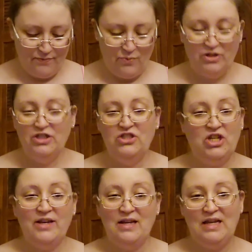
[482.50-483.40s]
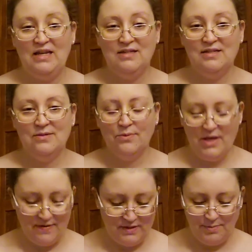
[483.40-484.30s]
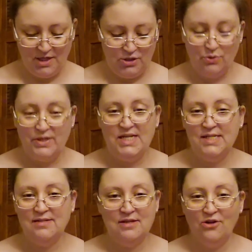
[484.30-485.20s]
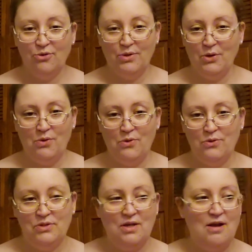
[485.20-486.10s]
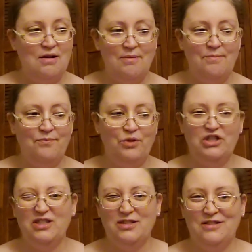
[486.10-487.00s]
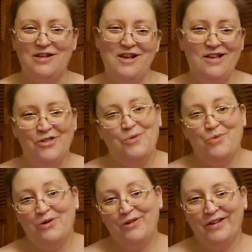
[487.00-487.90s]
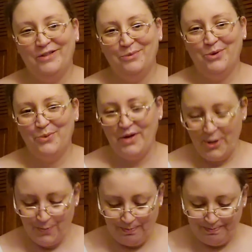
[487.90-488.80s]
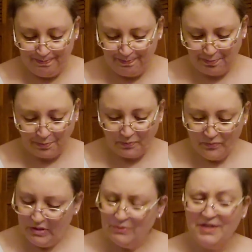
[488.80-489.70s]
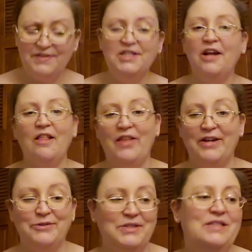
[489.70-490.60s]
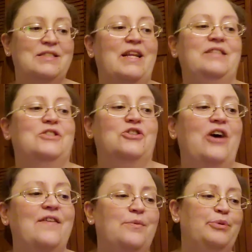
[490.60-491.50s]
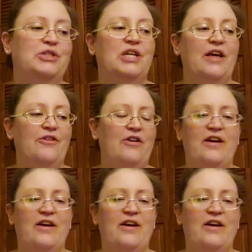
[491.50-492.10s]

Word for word: We're just giant kids. We have as many toys as our 3-year-old. We just, they're more collectible, right? We have a ton of Lego sets that I still haven't put together.